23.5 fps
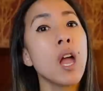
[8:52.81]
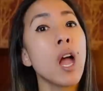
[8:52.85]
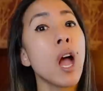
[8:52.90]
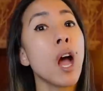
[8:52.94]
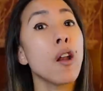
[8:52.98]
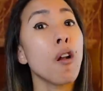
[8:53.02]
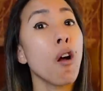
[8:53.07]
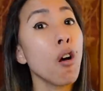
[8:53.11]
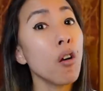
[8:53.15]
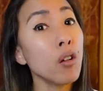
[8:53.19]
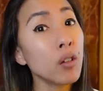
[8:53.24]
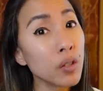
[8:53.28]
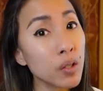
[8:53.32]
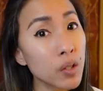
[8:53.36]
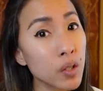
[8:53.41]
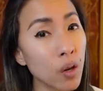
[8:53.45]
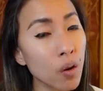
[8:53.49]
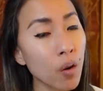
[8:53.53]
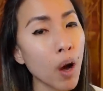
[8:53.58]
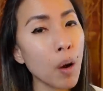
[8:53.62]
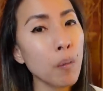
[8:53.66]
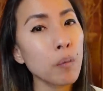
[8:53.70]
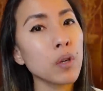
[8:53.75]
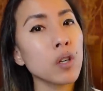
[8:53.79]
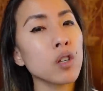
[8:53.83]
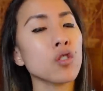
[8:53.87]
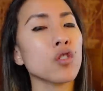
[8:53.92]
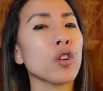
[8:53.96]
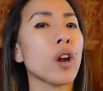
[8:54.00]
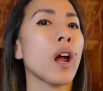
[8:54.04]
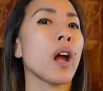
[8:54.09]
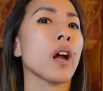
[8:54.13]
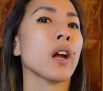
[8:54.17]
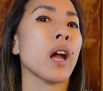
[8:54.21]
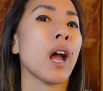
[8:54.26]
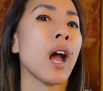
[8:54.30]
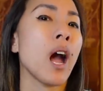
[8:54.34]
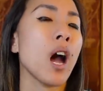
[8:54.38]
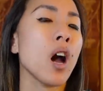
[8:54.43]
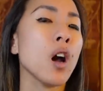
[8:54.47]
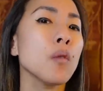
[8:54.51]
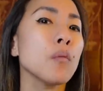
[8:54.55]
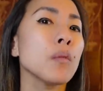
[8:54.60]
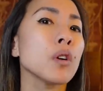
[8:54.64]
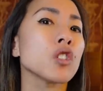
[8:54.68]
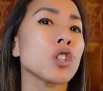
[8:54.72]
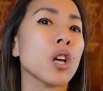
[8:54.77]
And also I'm gonna track
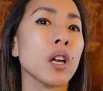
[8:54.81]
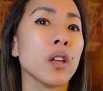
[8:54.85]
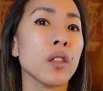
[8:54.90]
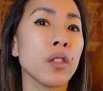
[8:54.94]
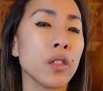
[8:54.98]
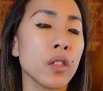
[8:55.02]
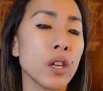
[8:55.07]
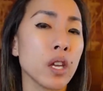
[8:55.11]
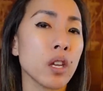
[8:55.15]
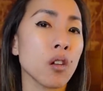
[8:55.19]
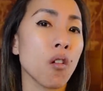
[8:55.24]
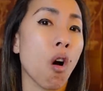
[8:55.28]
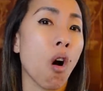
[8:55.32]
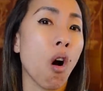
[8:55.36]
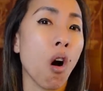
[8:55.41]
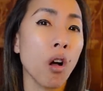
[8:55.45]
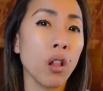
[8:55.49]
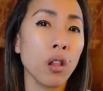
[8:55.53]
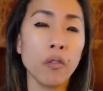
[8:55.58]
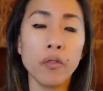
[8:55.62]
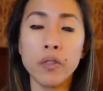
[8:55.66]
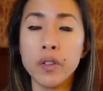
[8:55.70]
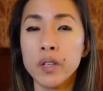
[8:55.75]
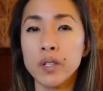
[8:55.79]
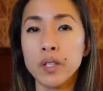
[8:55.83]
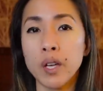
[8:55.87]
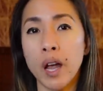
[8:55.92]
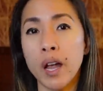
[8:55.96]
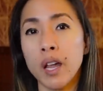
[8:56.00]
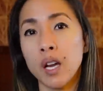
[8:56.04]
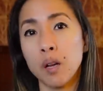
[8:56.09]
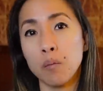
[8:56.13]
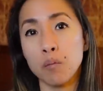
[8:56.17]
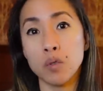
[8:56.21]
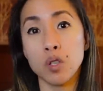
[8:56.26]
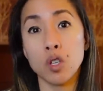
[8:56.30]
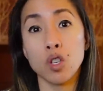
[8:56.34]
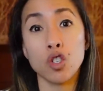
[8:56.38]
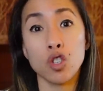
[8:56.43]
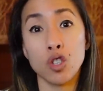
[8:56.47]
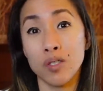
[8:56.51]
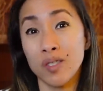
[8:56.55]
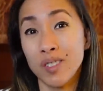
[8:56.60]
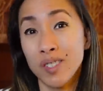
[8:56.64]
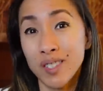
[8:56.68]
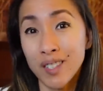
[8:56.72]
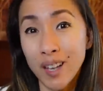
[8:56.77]
how much I think all of these items
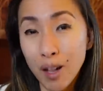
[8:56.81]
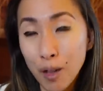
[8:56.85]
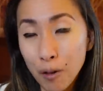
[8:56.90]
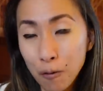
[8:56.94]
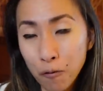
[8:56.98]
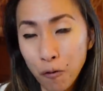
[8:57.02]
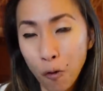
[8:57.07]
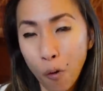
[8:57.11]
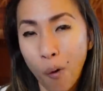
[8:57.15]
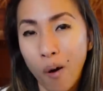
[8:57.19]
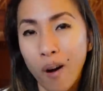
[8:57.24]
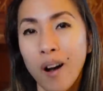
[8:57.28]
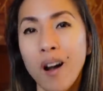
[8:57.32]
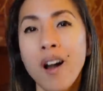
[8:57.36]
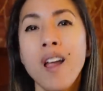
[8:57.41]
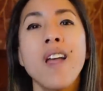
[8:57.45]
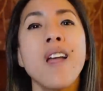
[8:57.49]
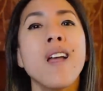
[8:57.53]
should sell for,